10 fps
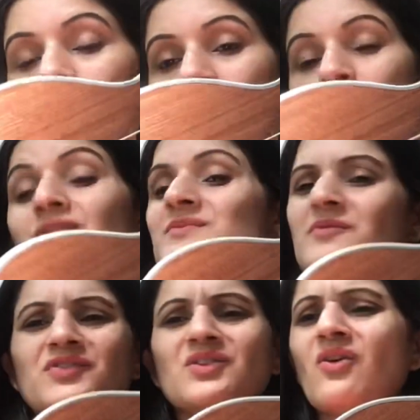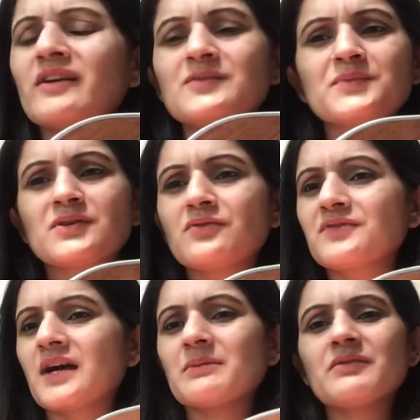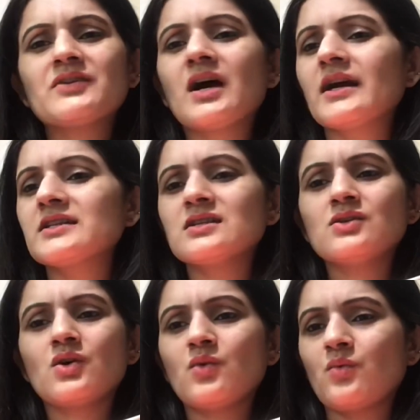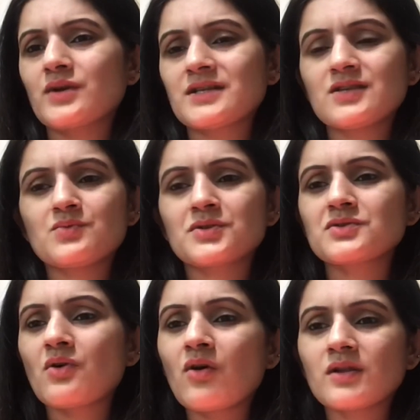Trust me, for the longest period of time, even I didn't know what it was called.